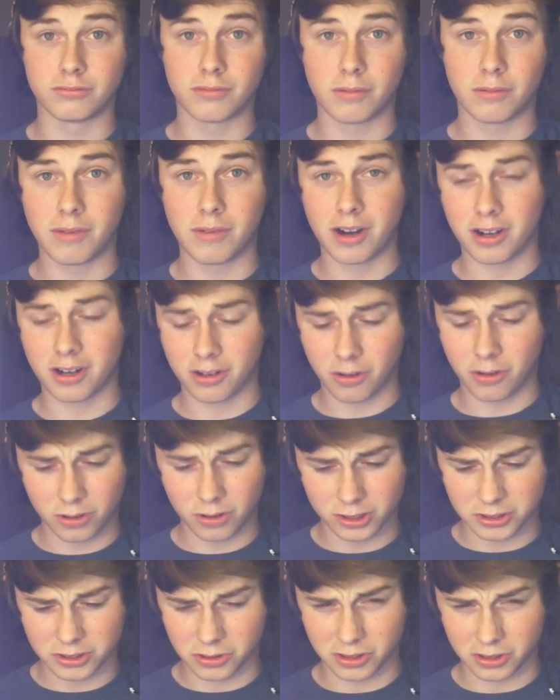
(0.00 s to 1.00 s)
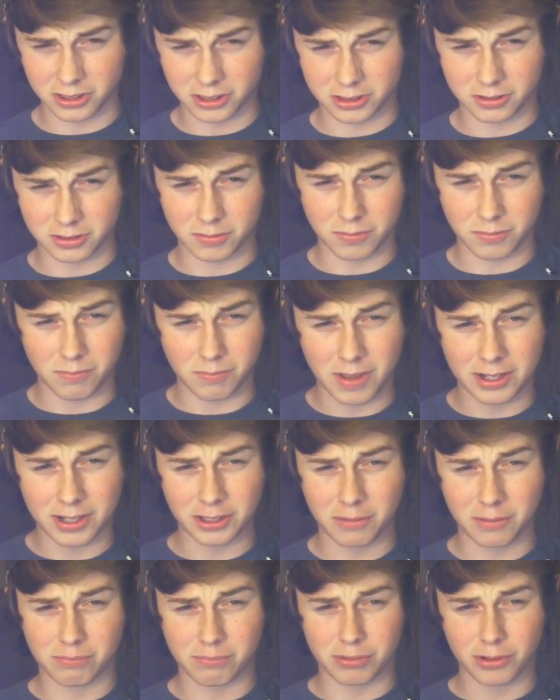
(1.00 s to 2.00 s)
American Horror Stories,
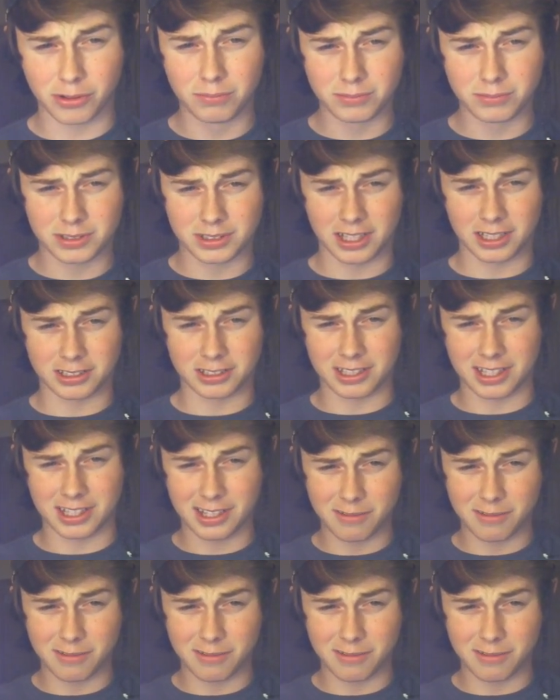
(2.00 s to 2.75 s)
mention broomsticks.